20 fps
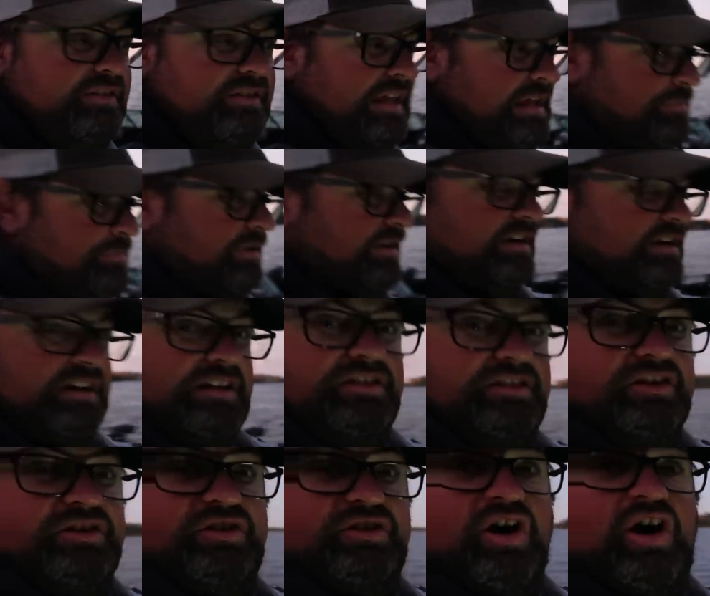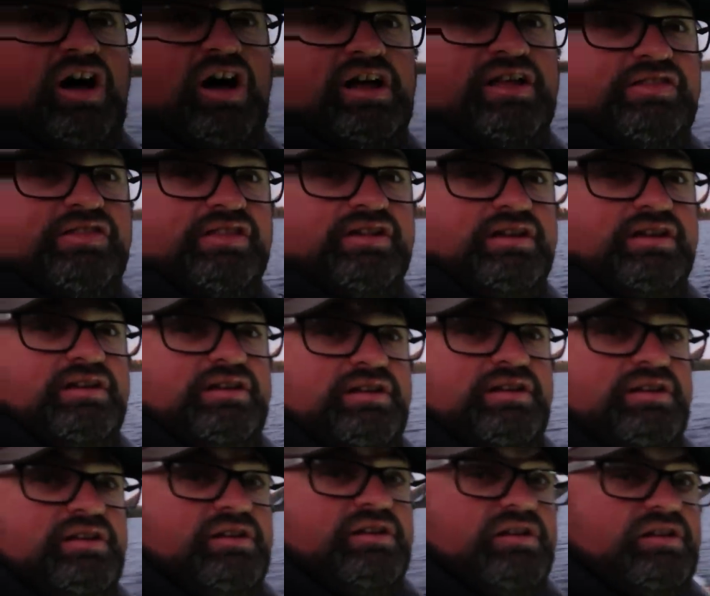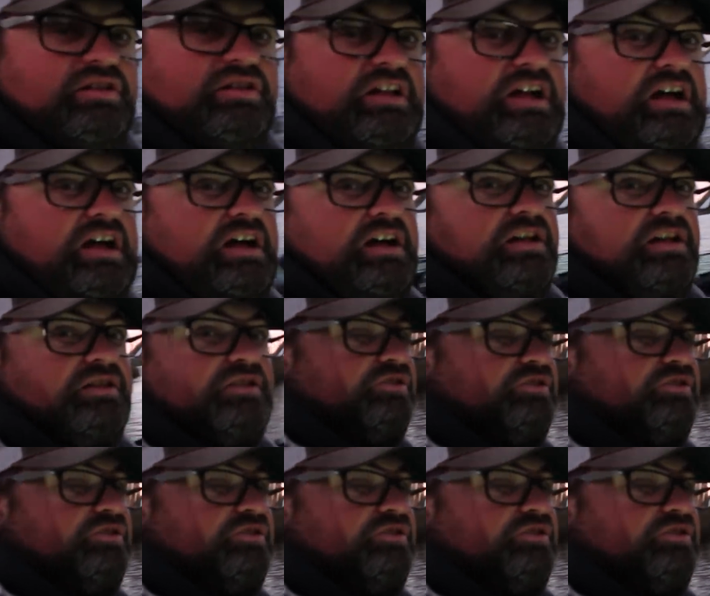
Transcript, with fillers: Just keeping it in the dock, in the uh,